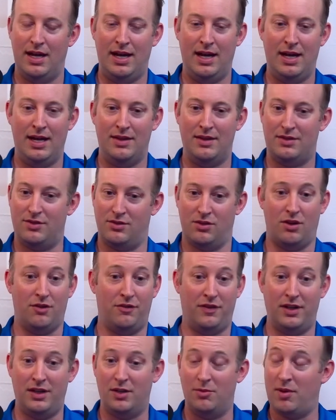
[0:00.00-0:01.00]
And this is all
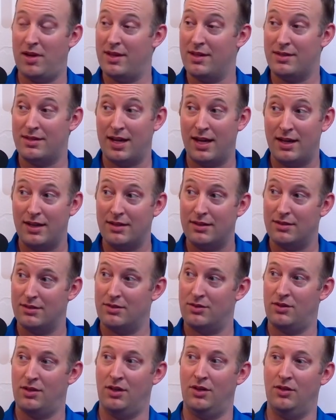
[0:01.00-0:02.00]
funded by the state.
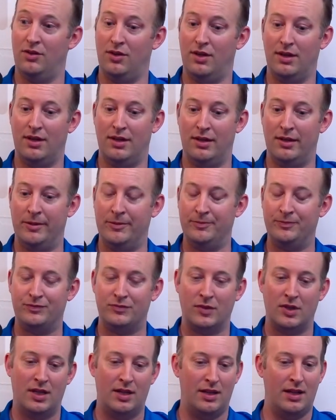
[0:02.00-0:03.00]
So
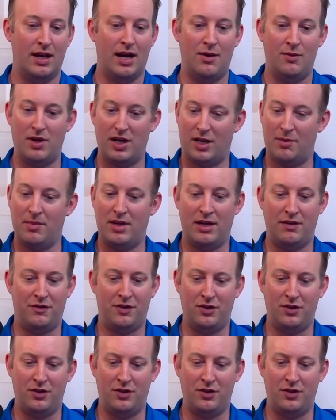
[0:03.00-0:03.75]
I recommend, if